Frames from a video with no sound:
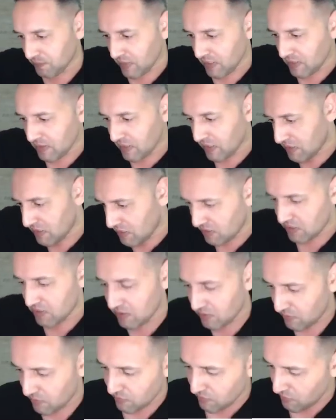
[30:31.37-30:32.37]
zi
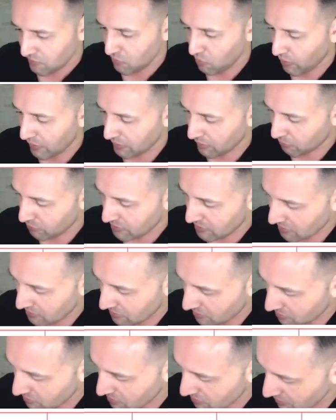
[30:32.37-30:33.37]
one that we did.
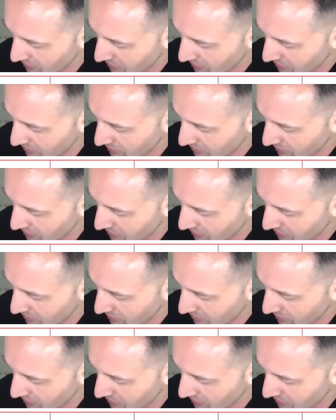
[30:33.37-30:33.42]
You see